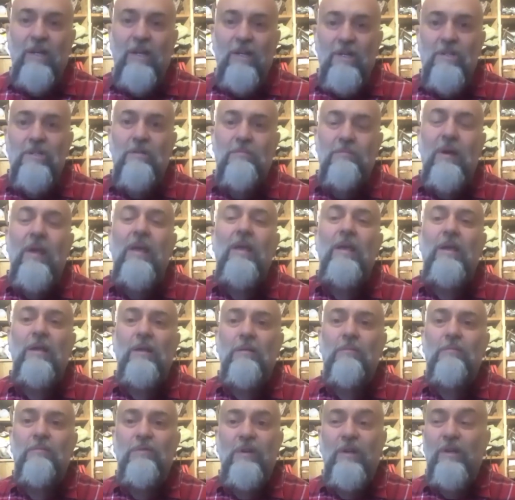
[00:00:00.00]
and making them
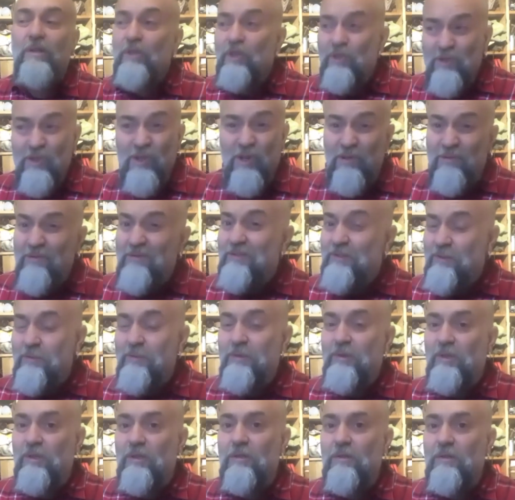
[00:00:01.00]
feel
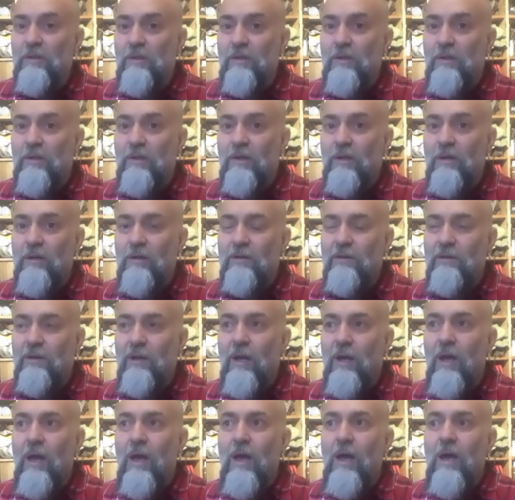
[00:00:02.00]
uncomfortable, you know,
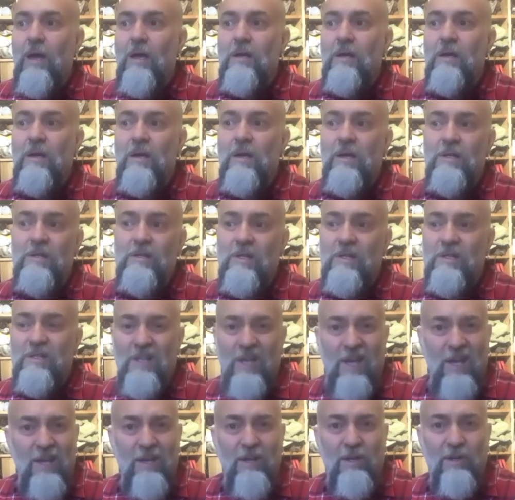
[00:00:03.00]
is
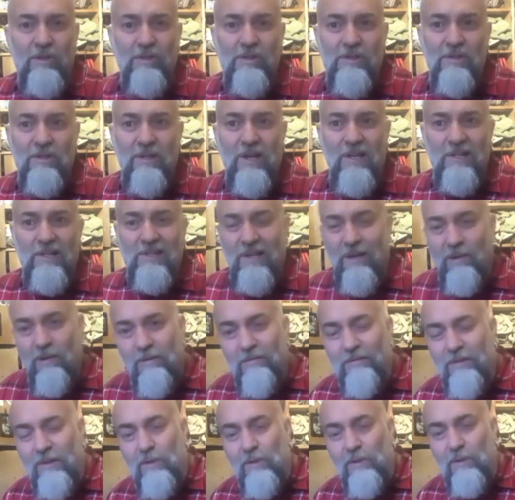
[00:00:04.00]
key, because that's how it
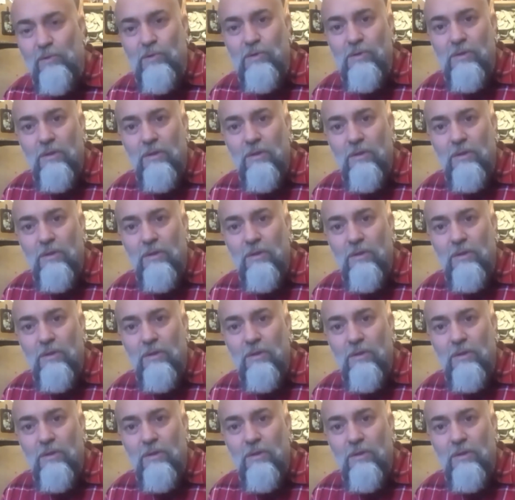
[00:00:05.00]
feels.